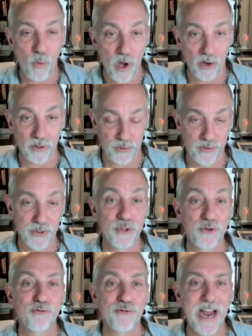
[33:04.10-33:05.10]
water, so he was
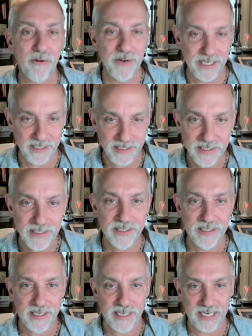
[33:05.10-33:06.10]
drowning
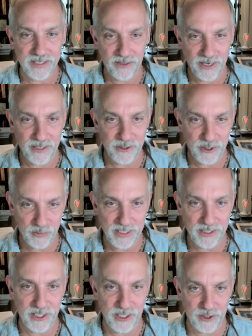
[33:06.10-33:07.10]
at the International
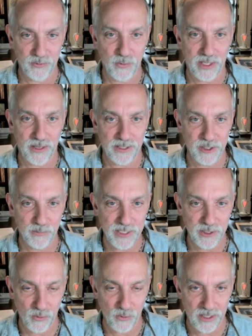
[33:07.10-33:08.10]
Space Station while on a
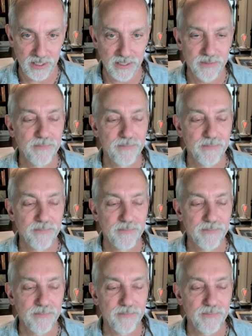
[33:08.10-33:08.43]
spacewalk.